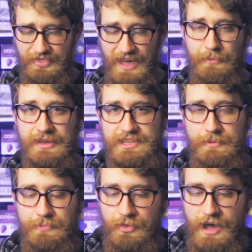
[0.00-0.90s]
That means I
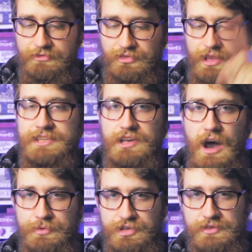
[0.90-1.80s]
both have less
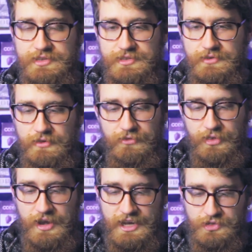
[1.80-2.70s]
options for
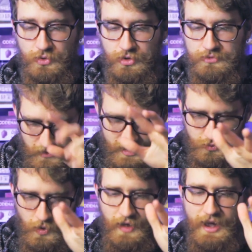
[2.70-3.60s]
the next roll, as
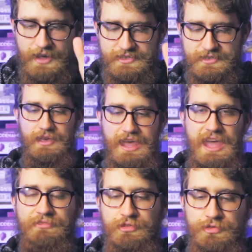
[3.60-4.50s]
well as
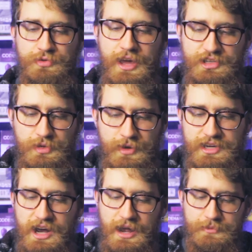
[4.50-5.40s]
if you do that too many
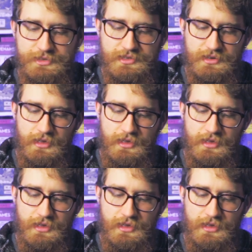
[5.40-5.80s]
times,